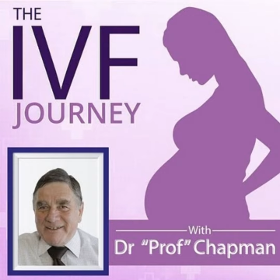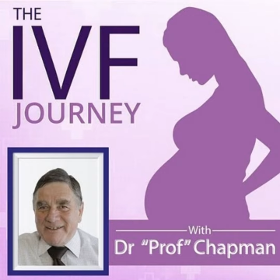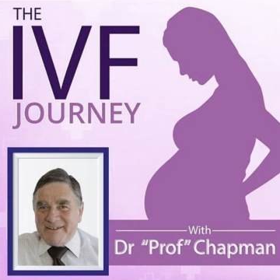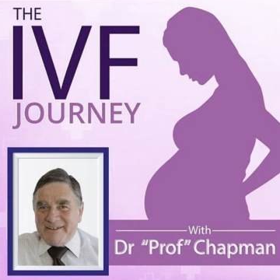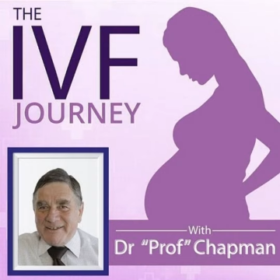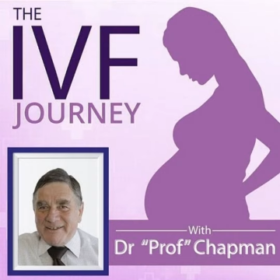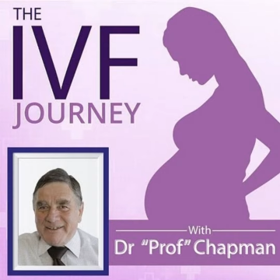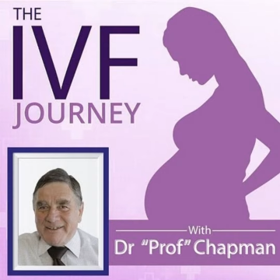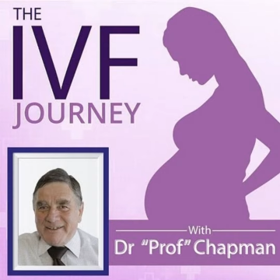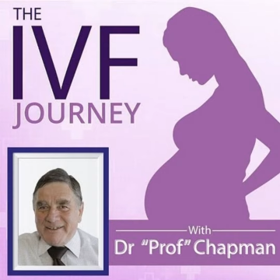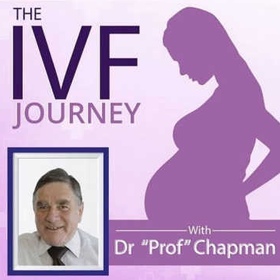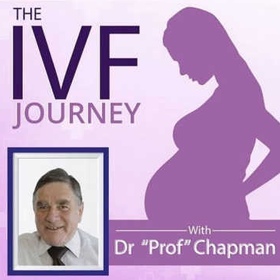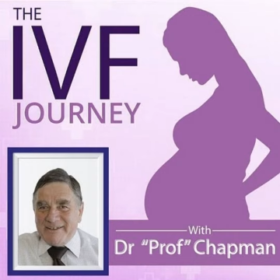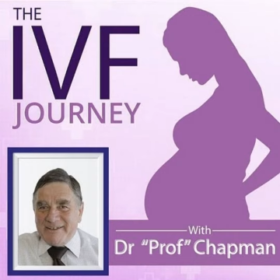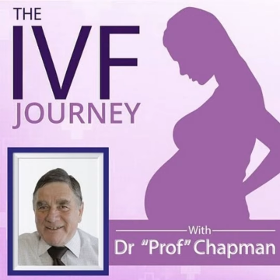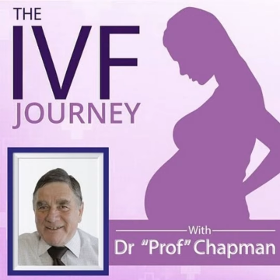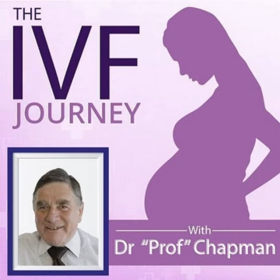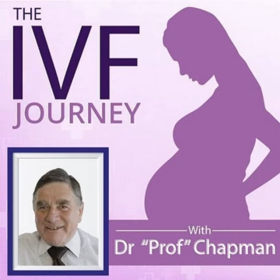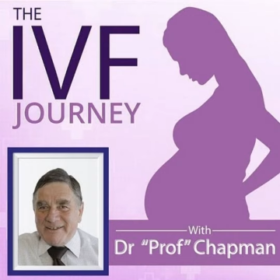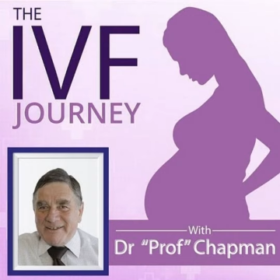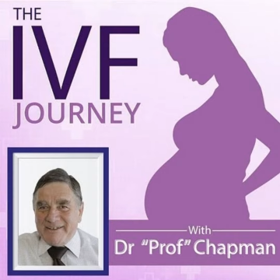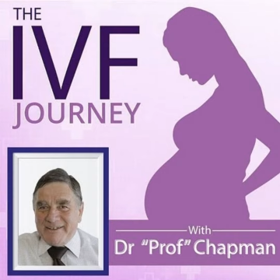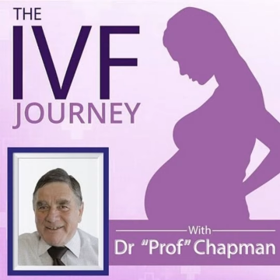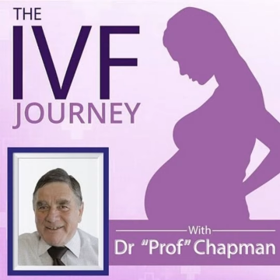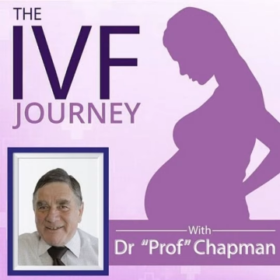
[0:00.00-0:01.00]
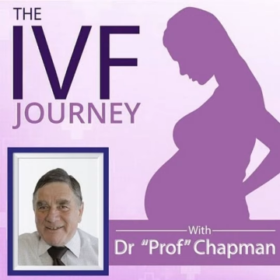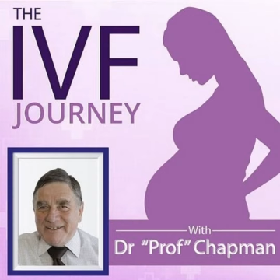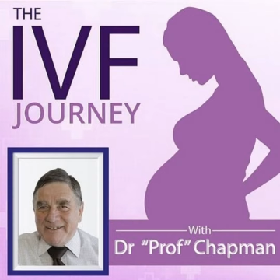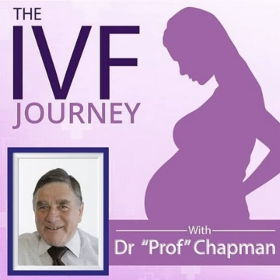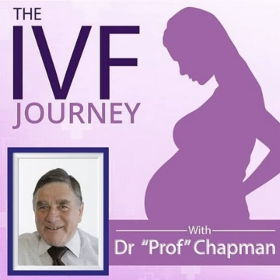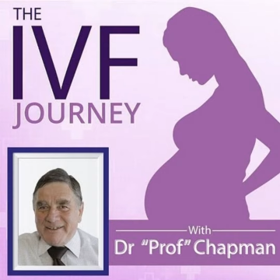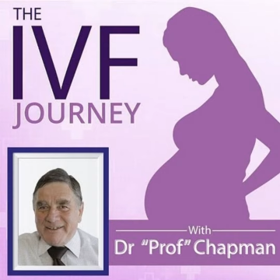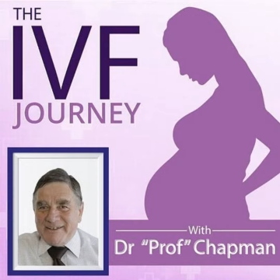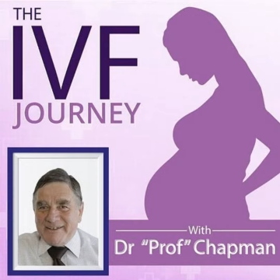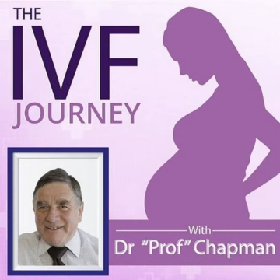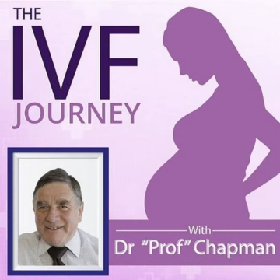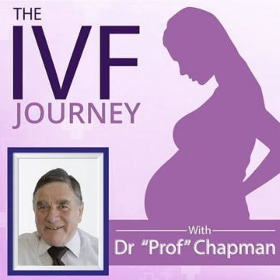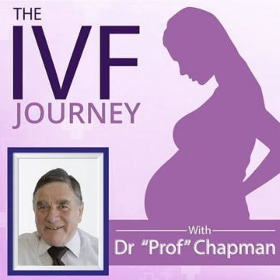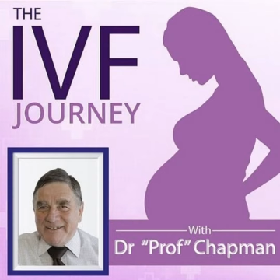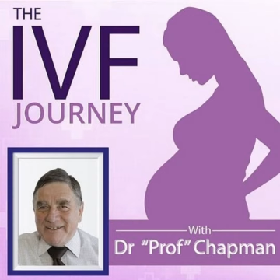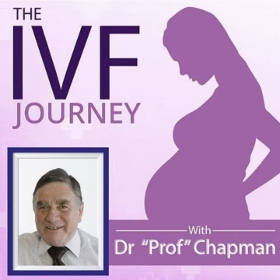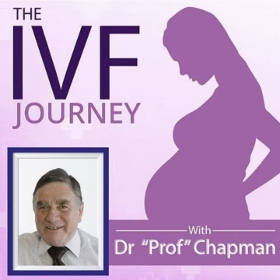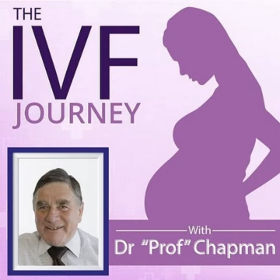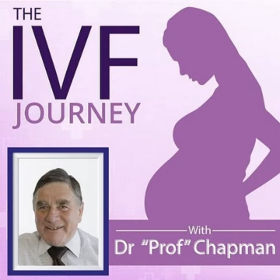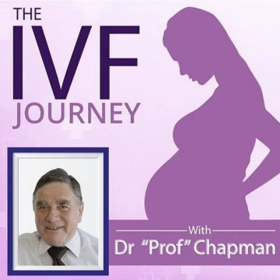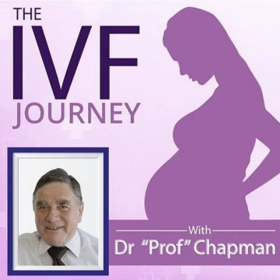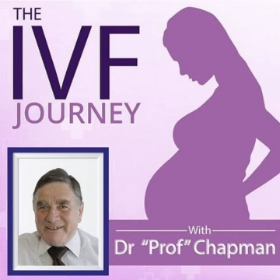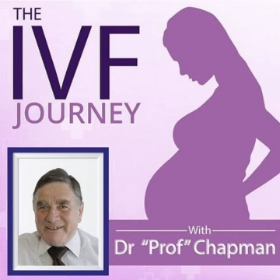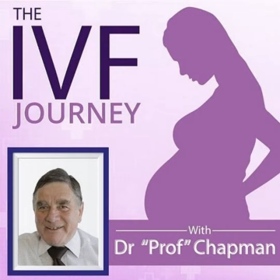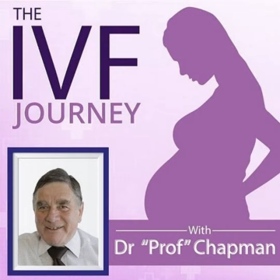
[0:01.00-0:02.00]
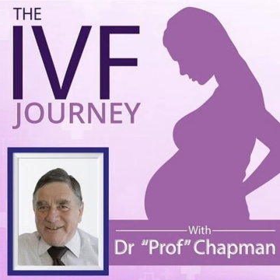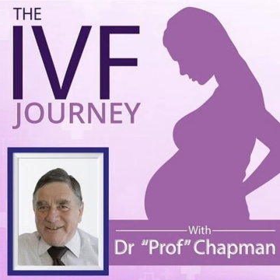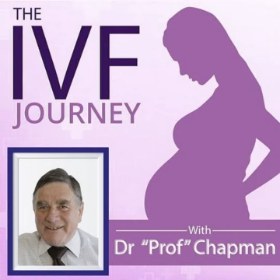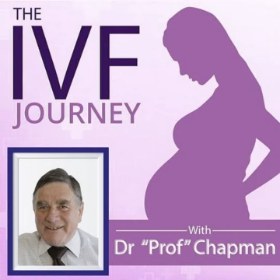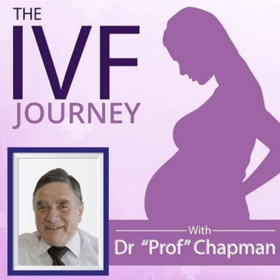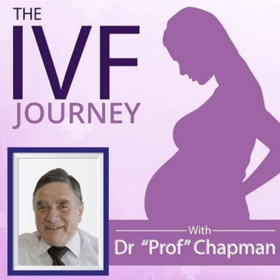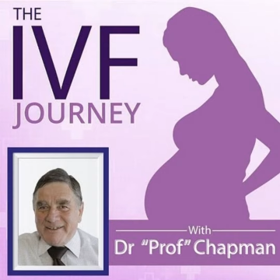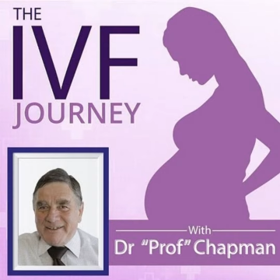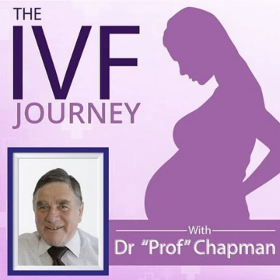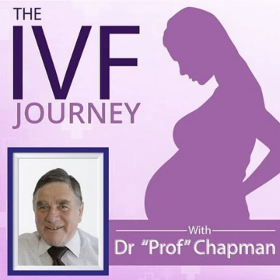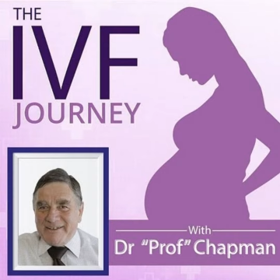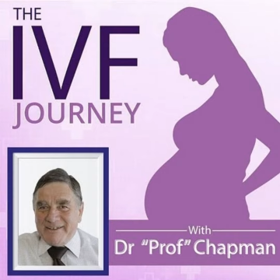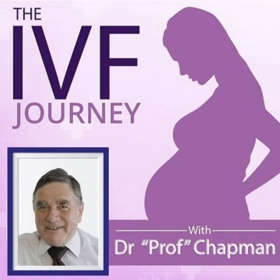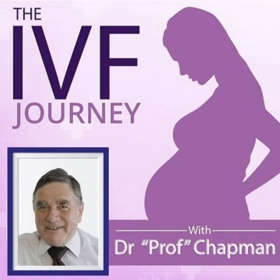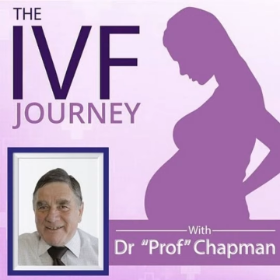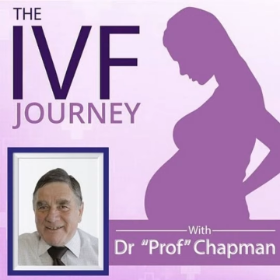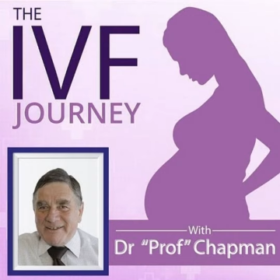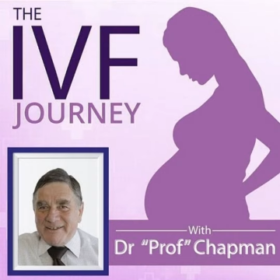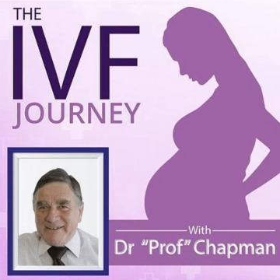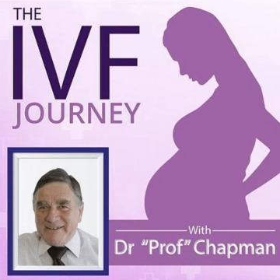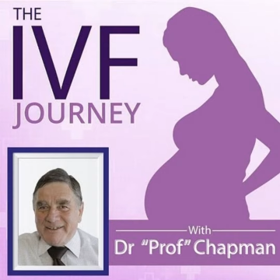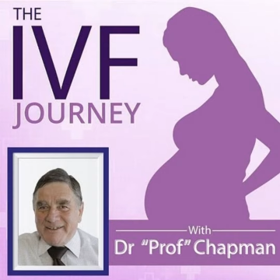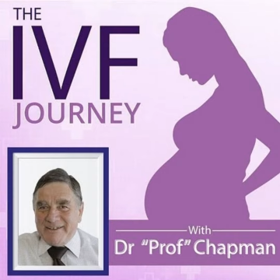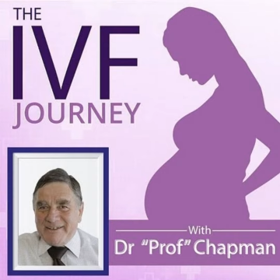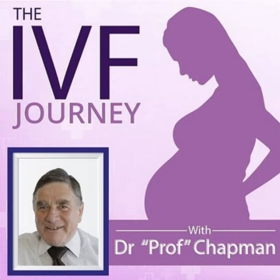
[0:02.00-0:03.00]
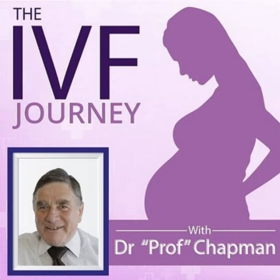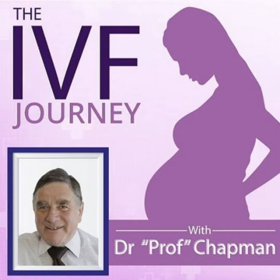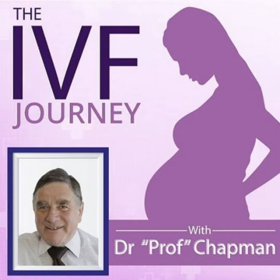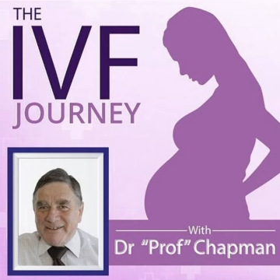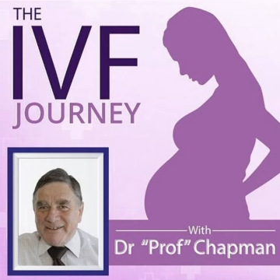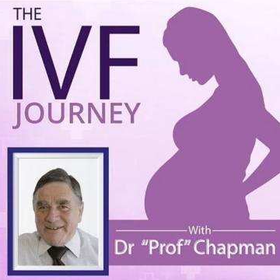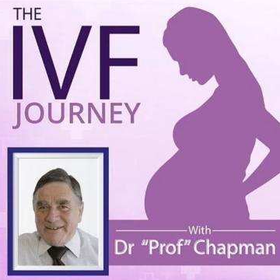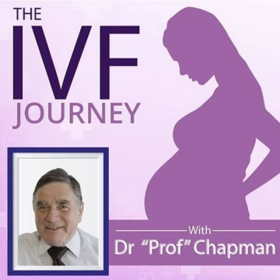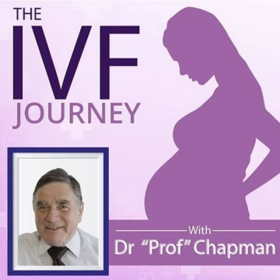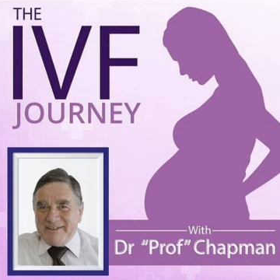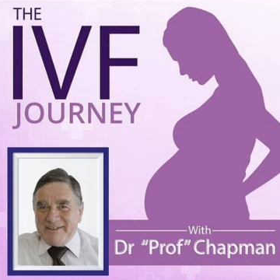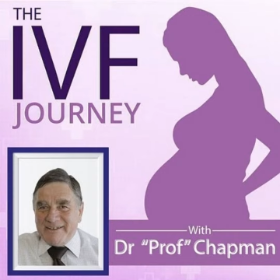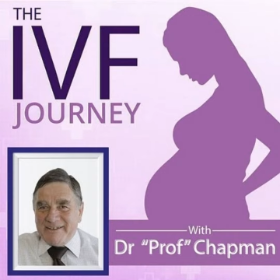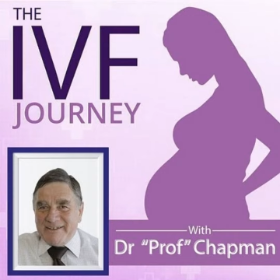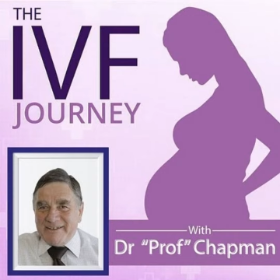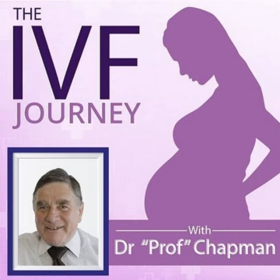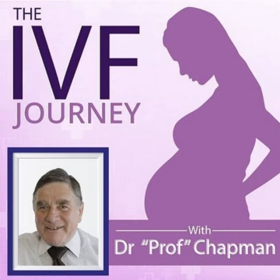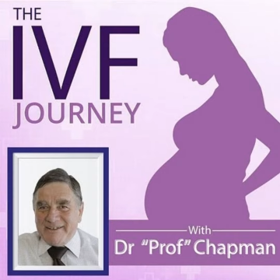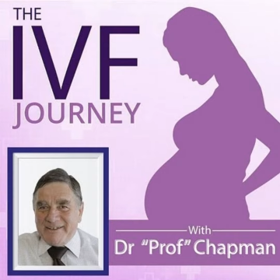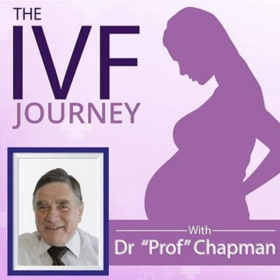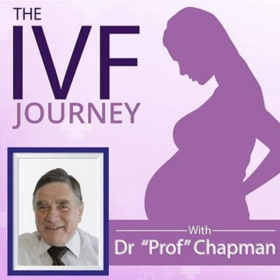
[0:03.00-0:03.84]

The face doesn't move, so there is nothing to read.